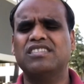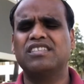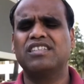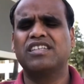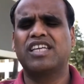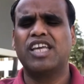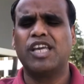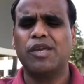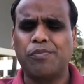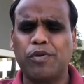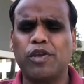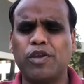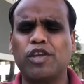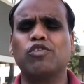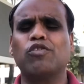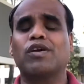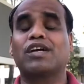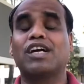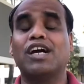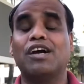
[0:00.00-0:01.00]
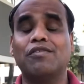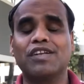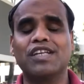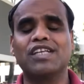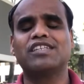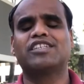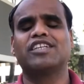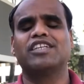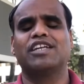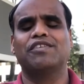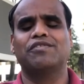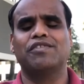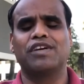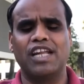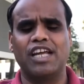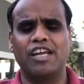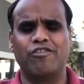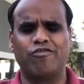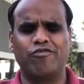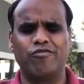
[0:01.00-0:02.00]
keeping your covenant in our
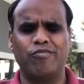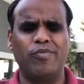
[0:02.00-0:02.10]
life.